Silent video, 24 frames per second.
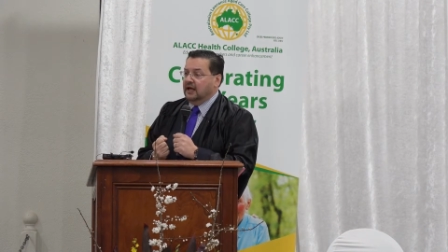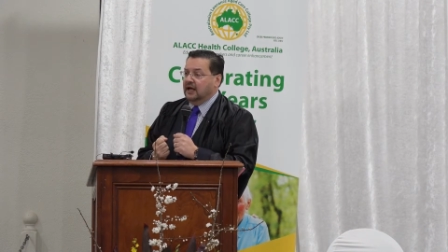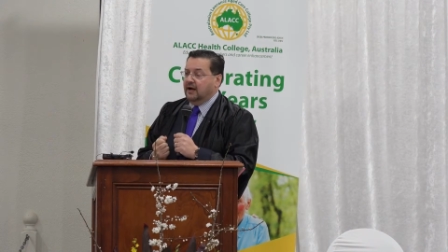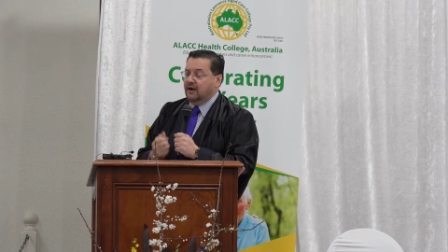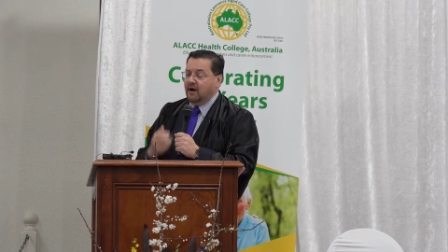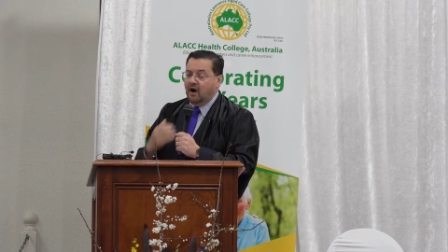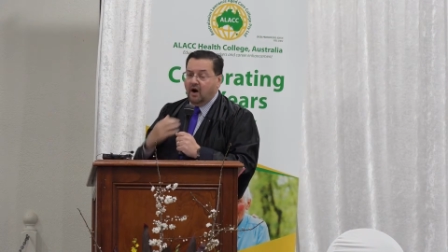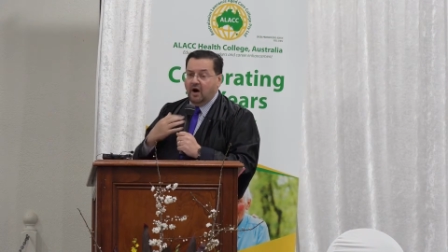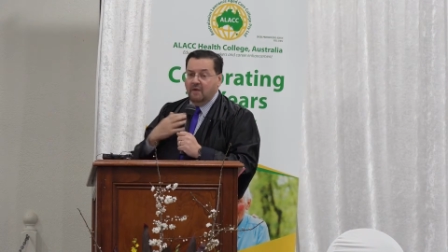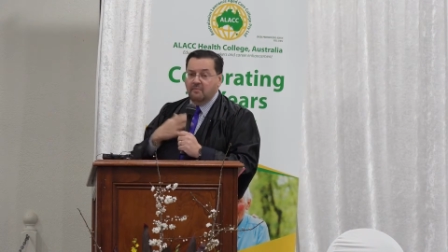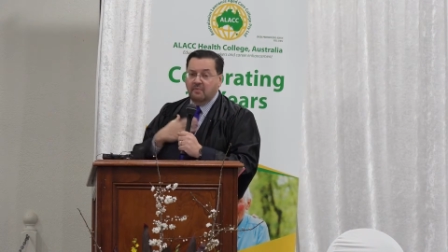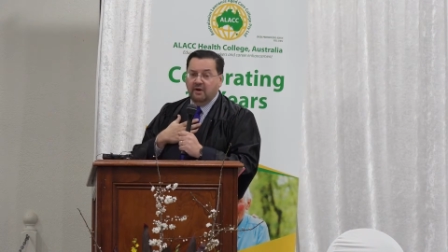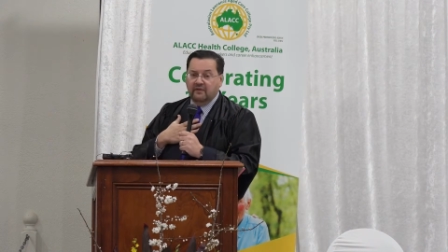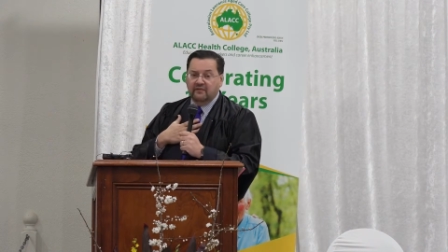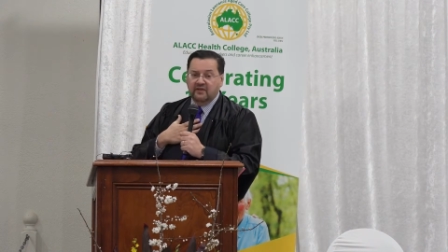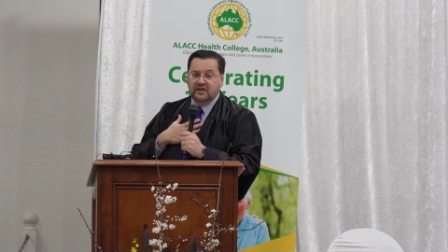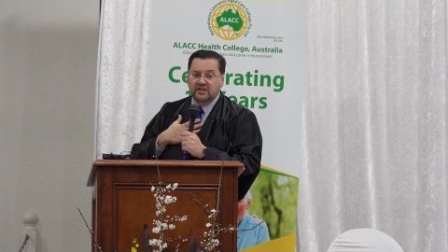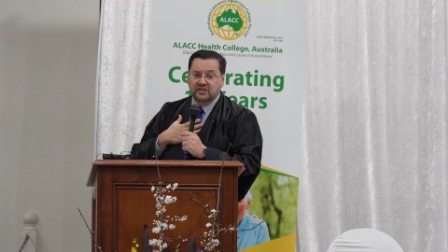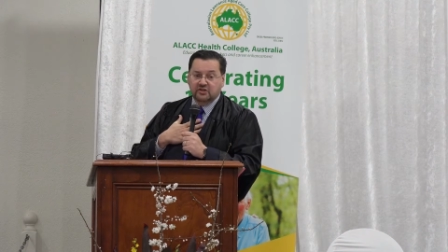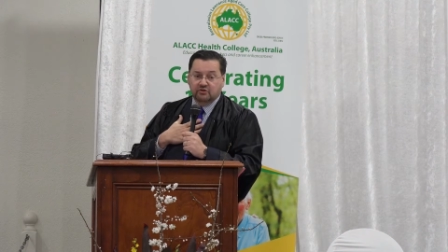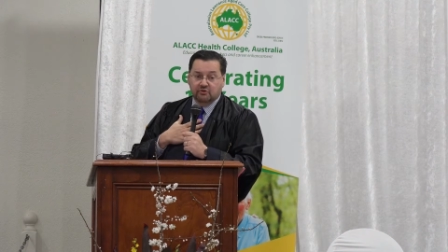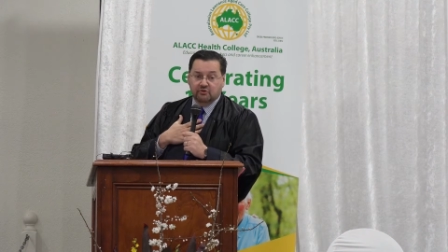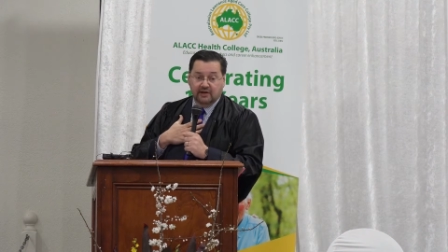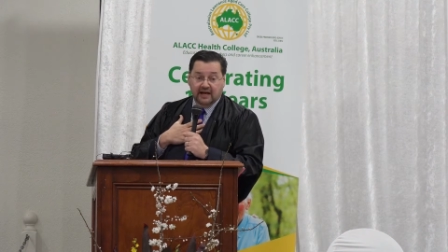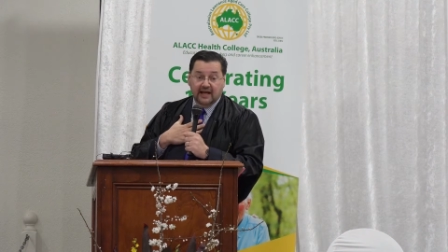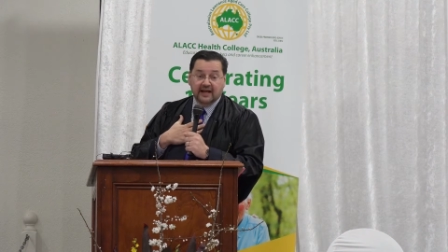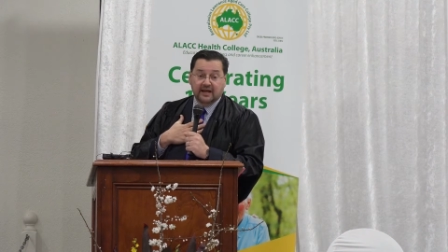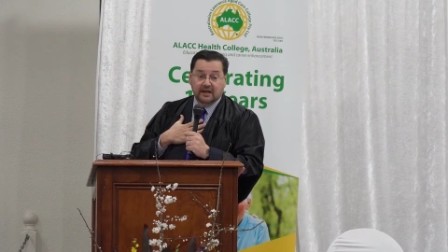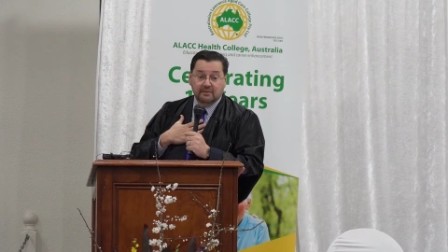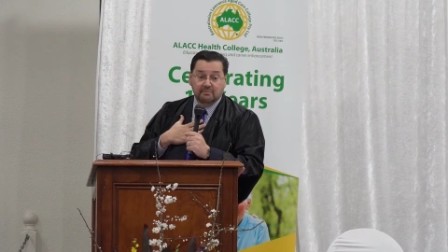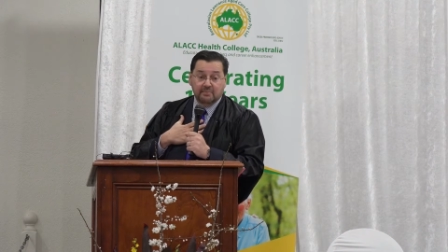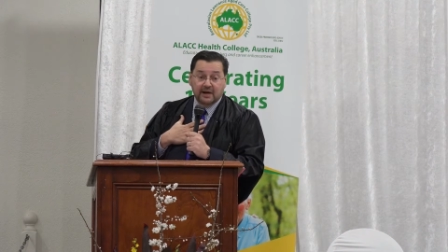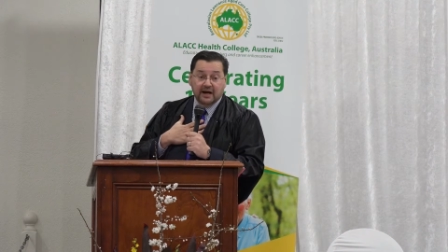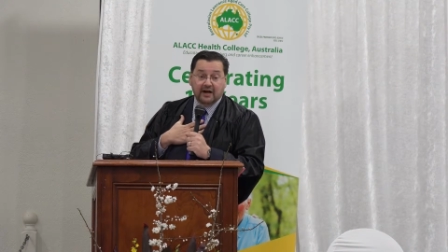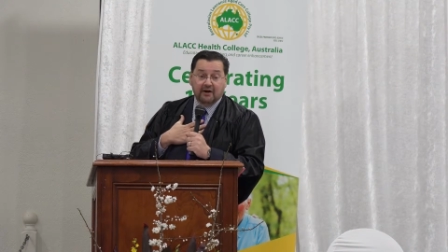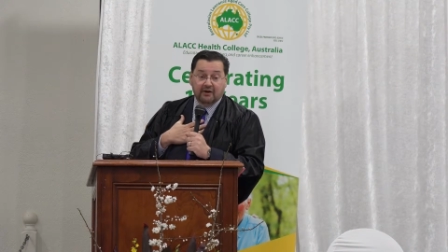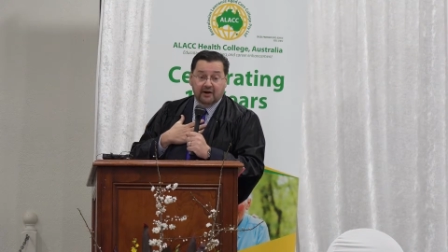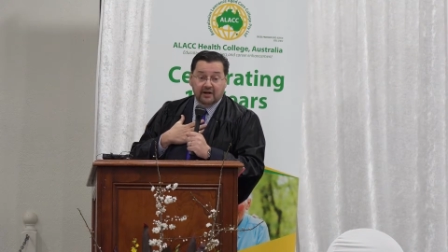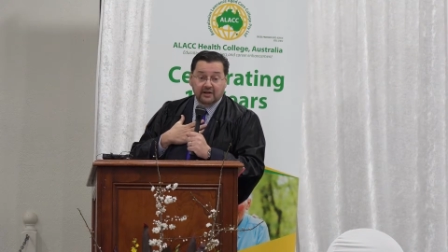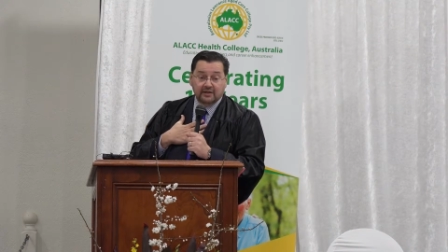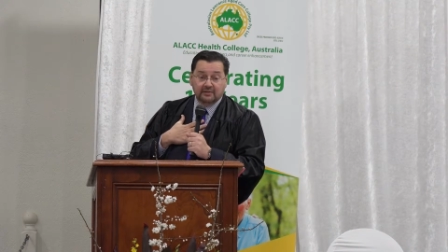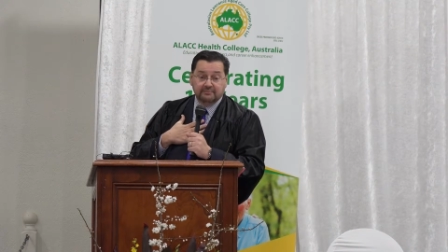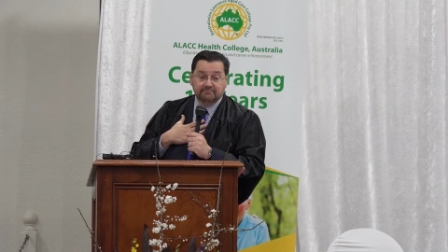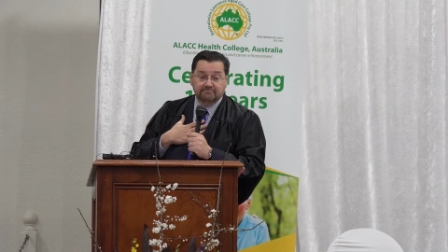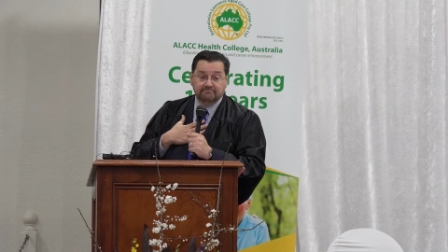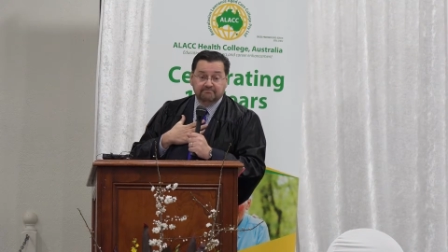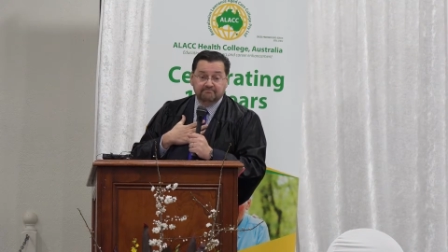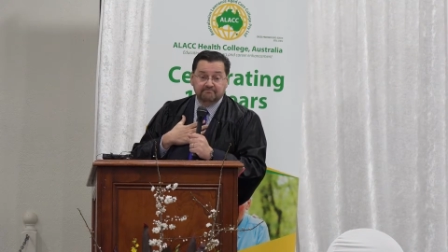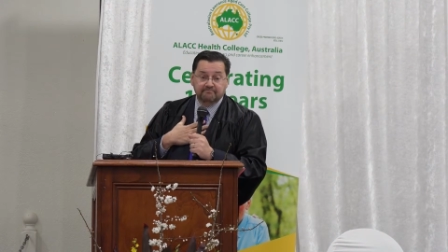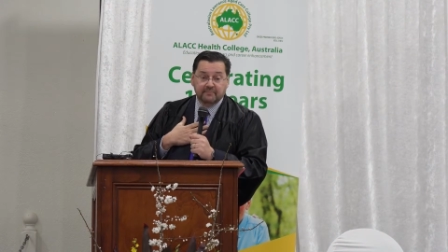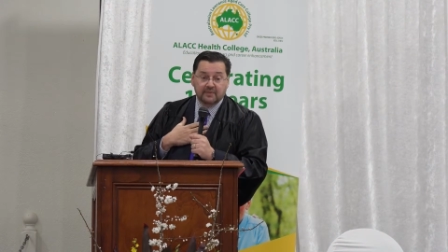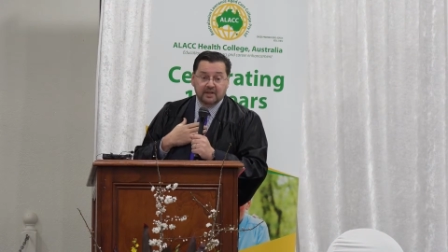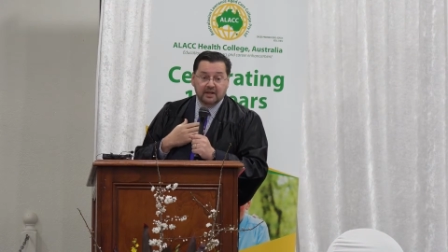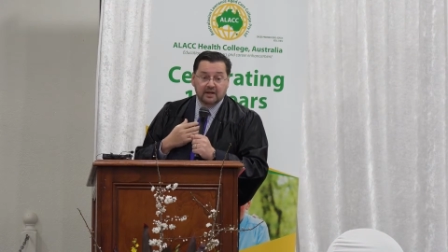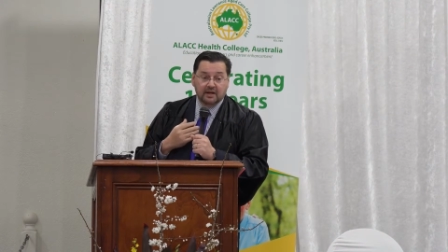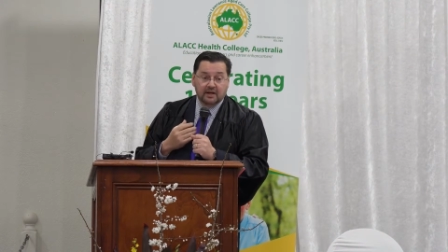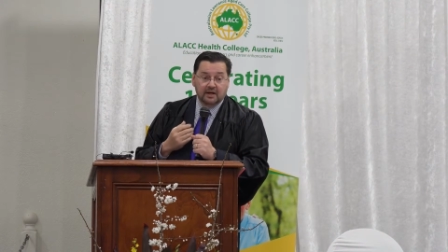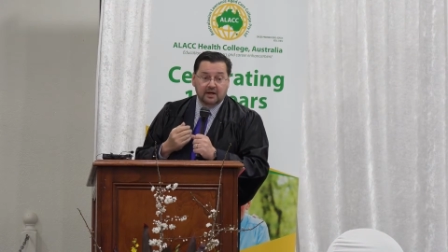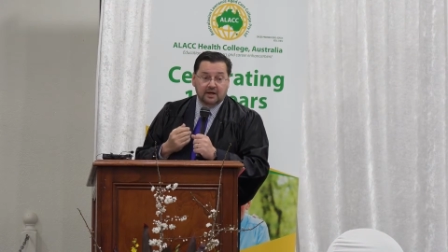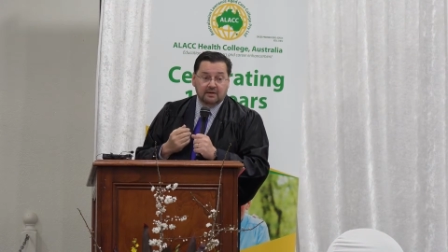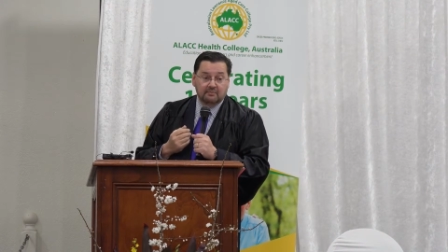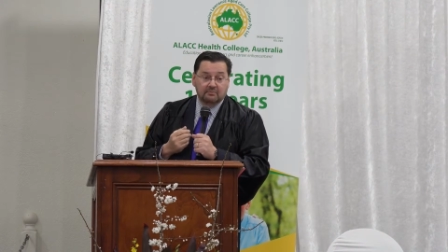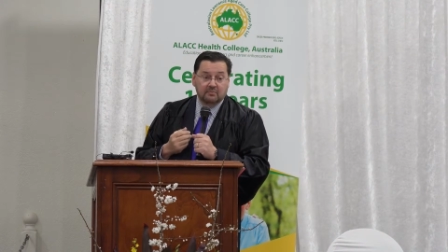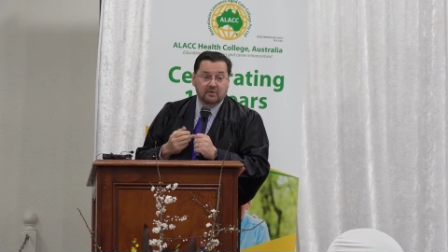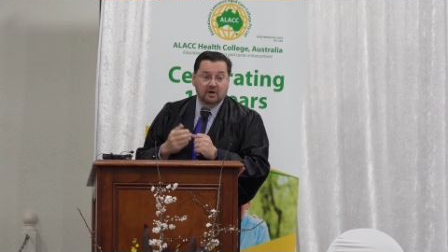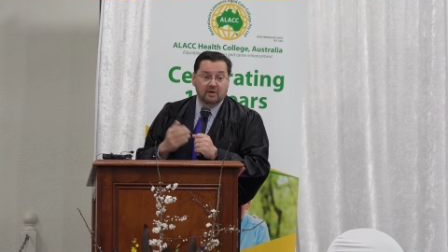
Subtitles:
I'm of a Sri Lankan background. My